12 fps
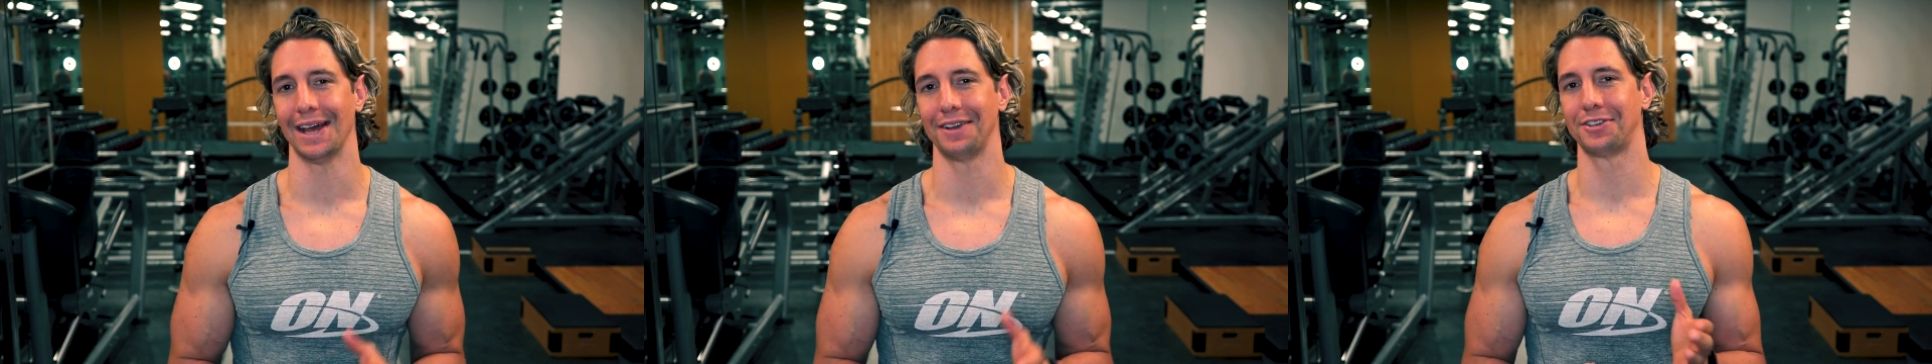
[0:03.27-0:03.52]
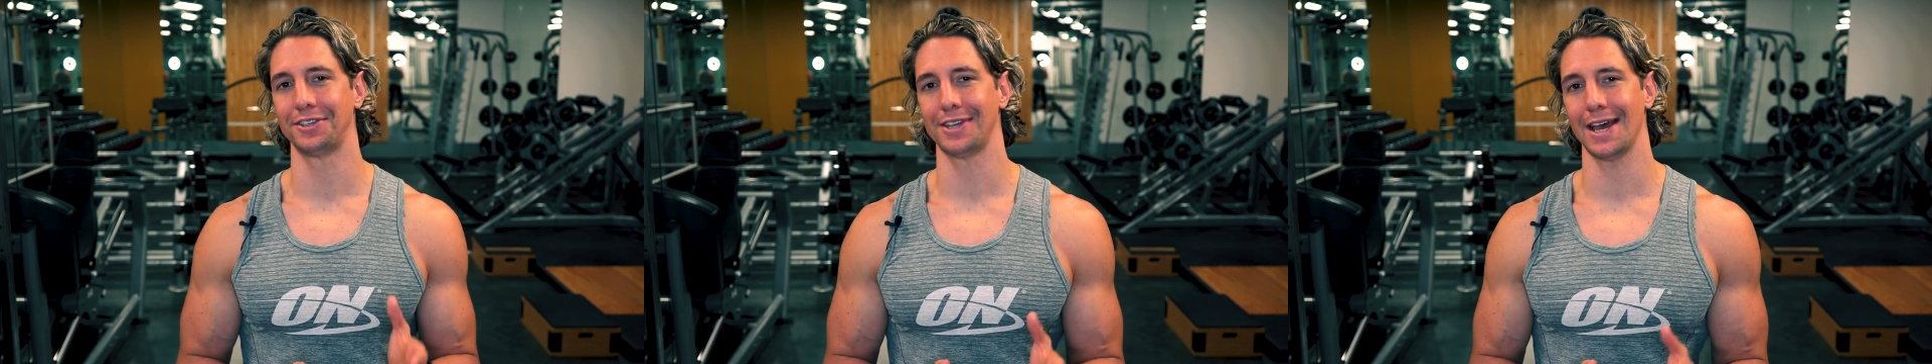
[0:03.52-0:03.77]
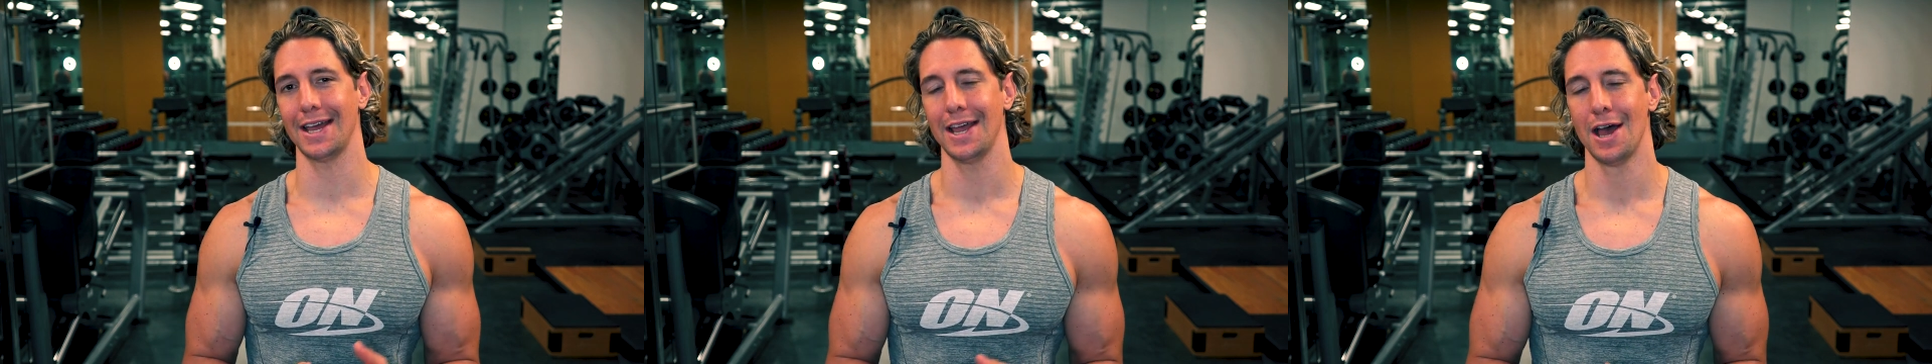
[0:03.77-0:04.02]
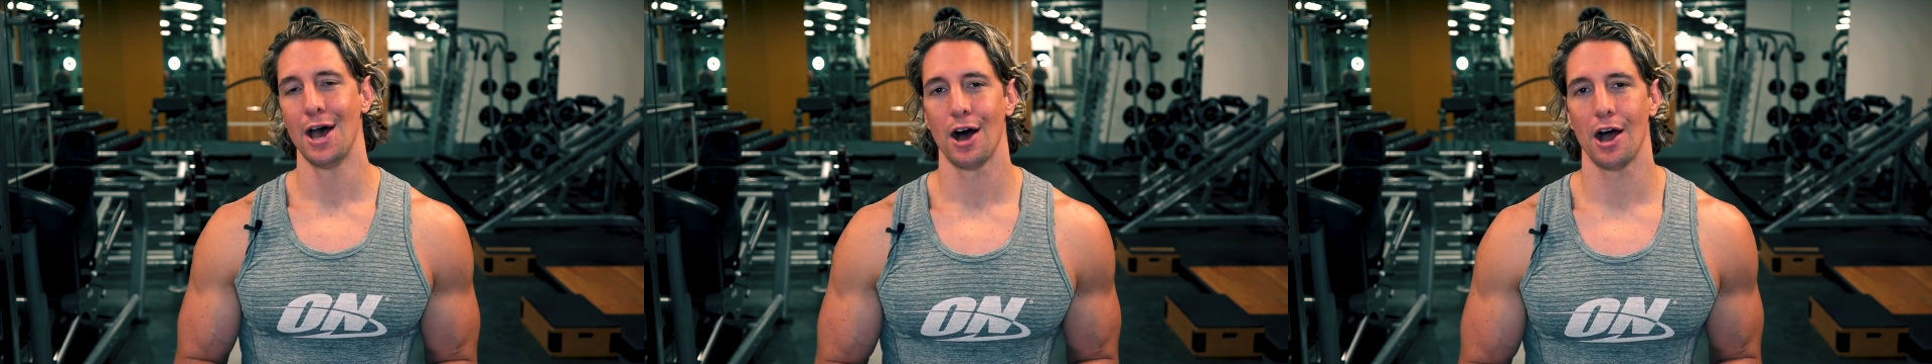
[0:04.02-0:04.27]
and
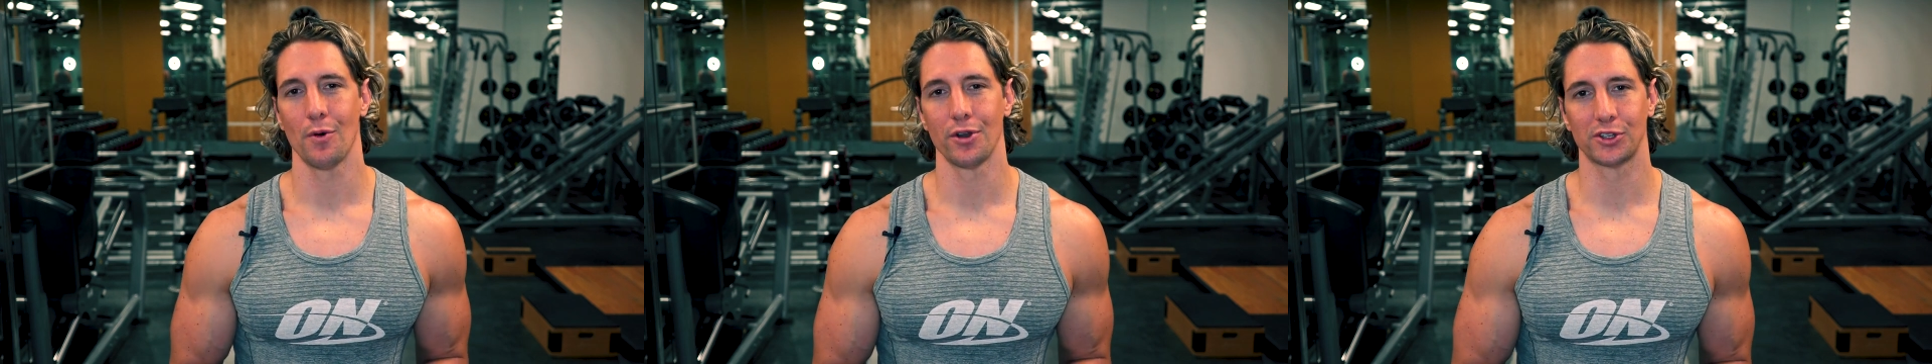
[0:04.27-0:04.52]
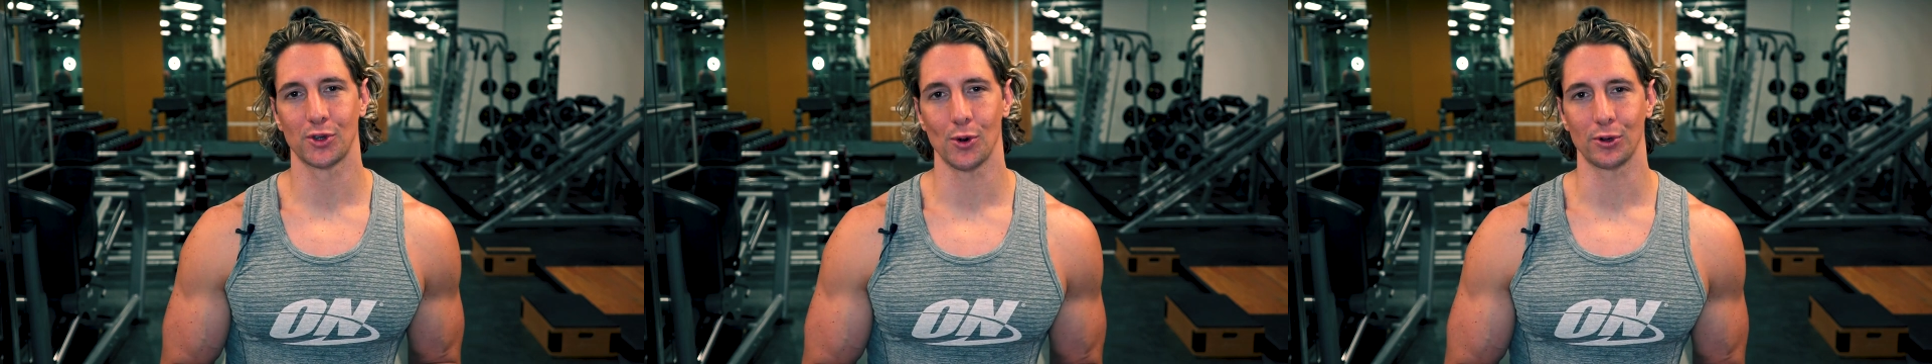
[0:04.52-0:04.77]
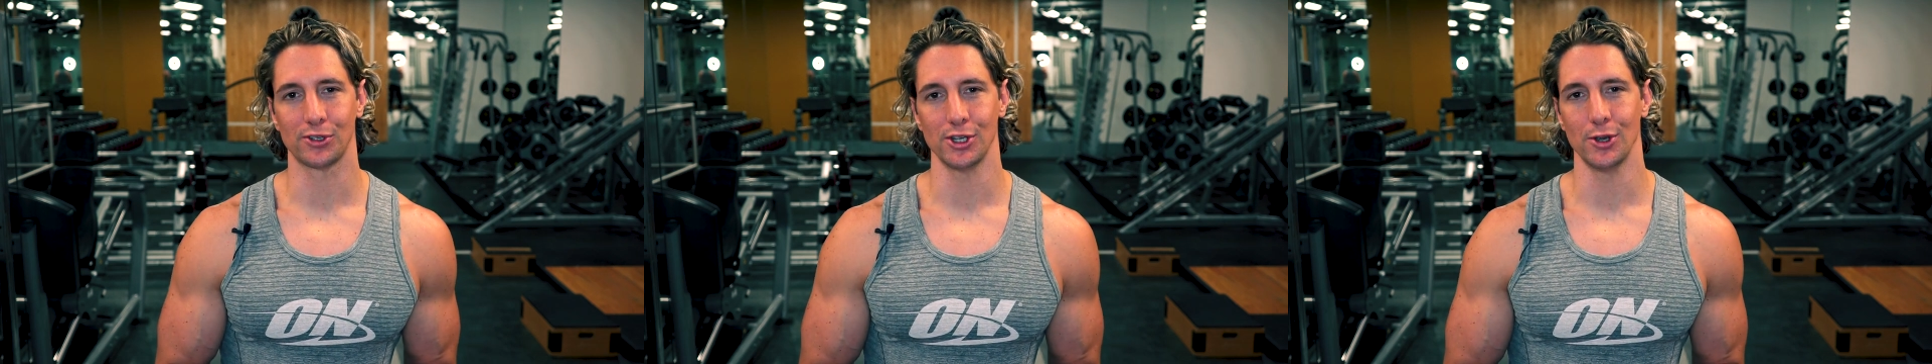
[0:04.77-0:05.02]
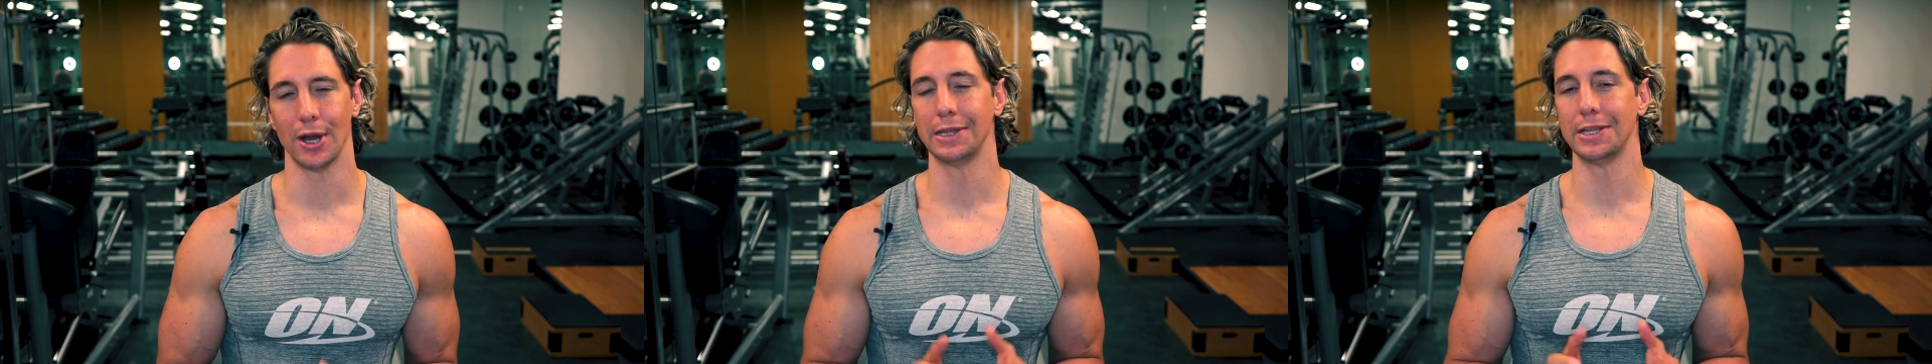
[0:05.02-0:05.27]
today I want to talk to
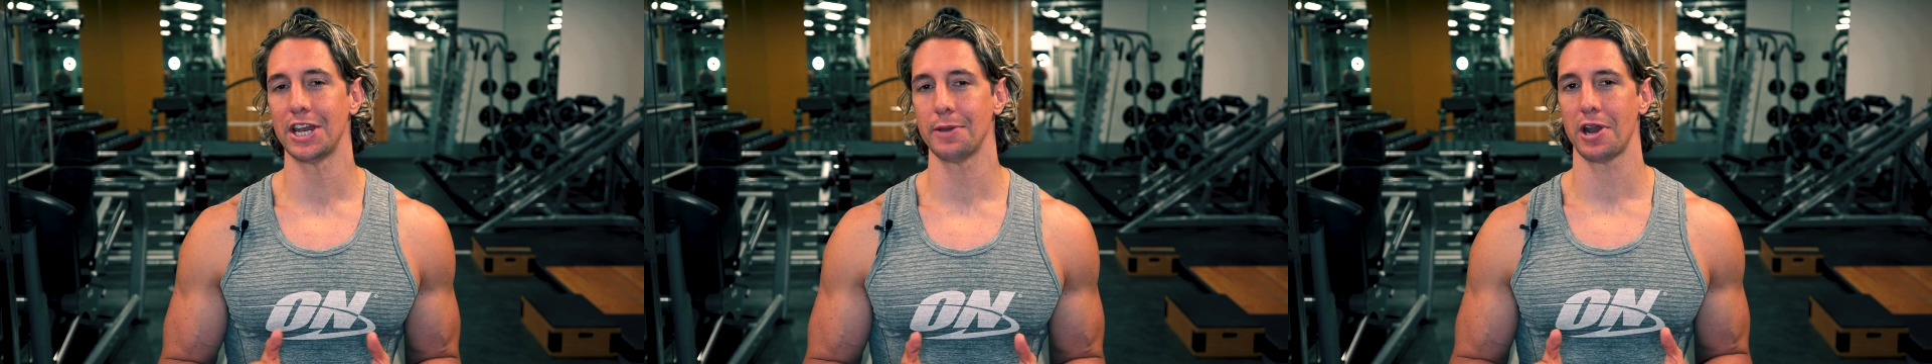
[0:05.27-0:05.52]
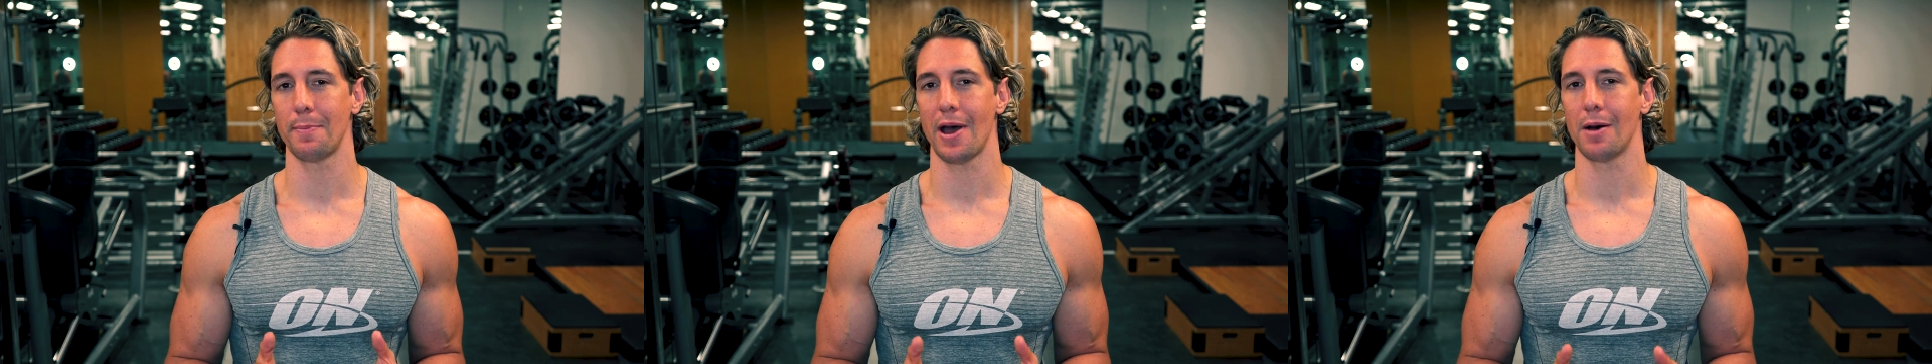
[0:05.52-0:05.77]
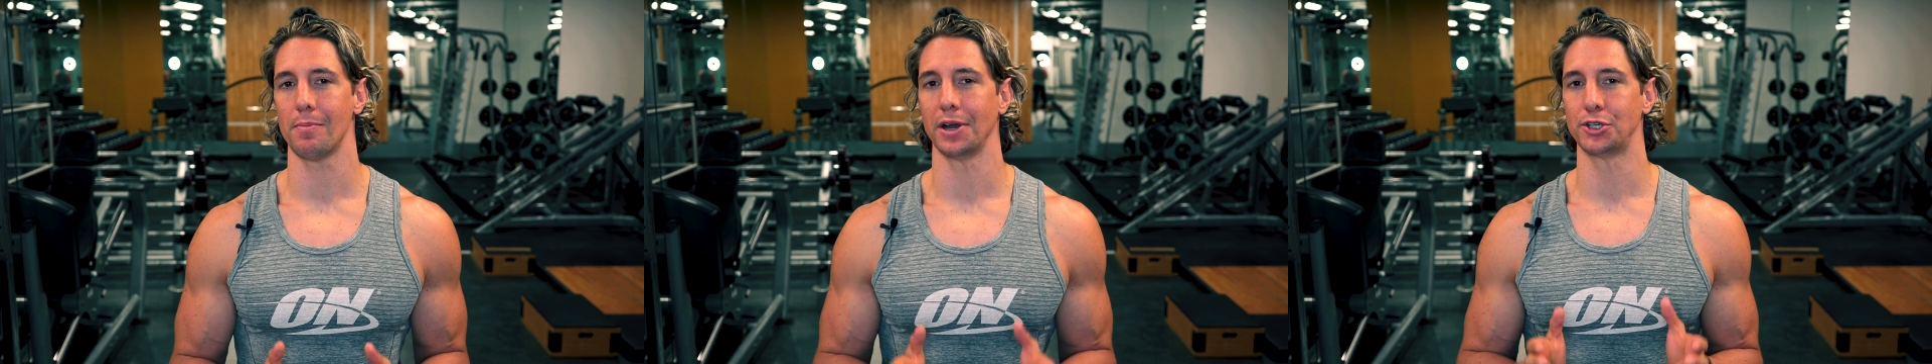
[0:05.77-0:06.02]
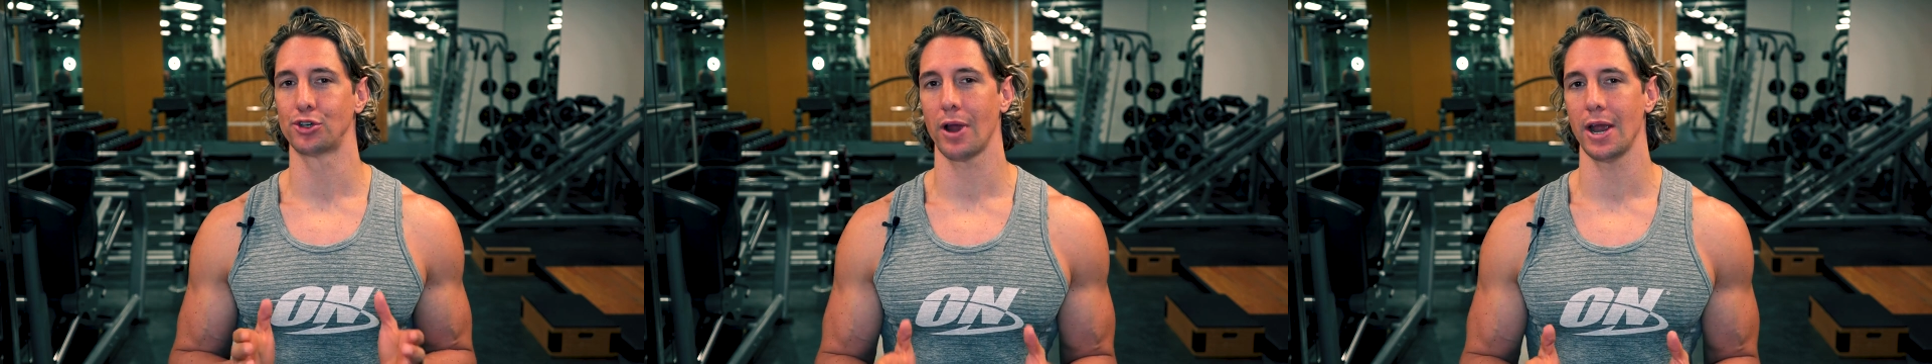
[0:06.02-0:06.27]
you a little bit about my
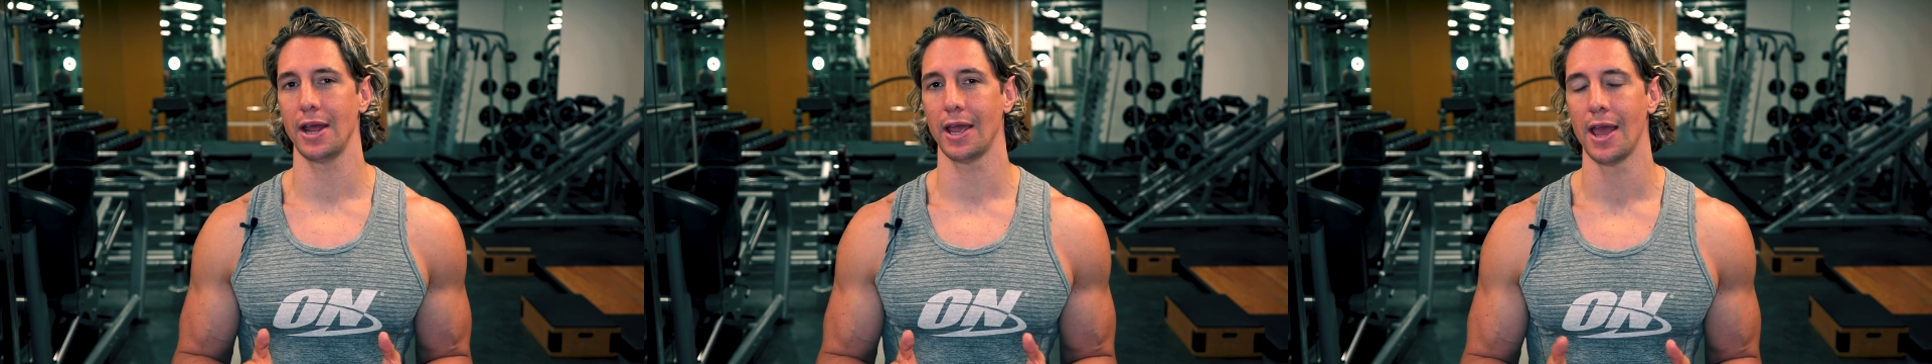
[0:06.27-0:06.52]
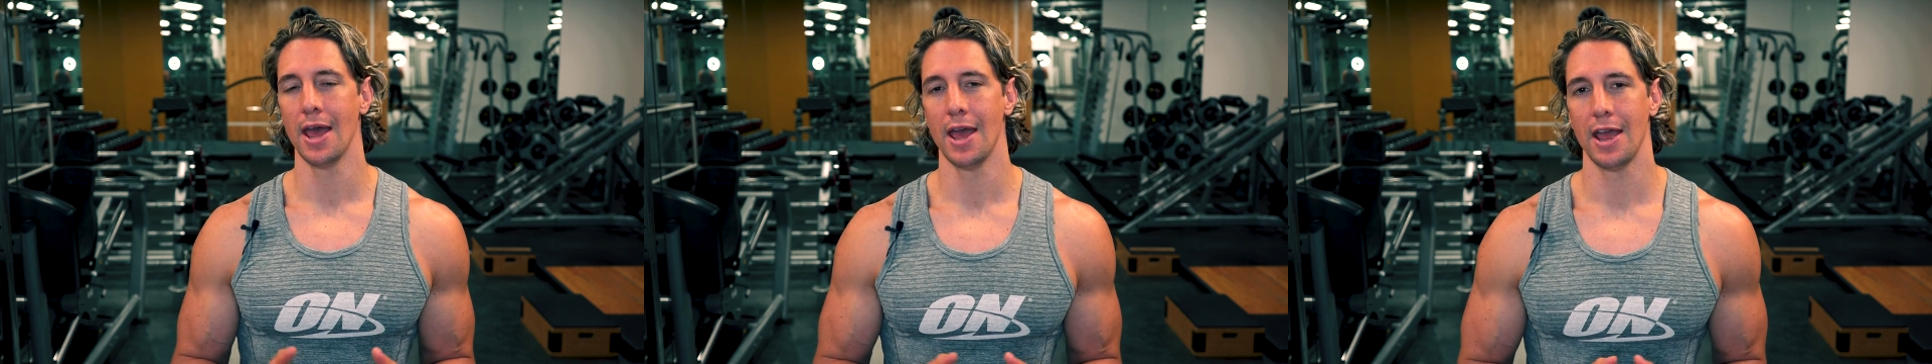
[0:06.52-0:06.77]
training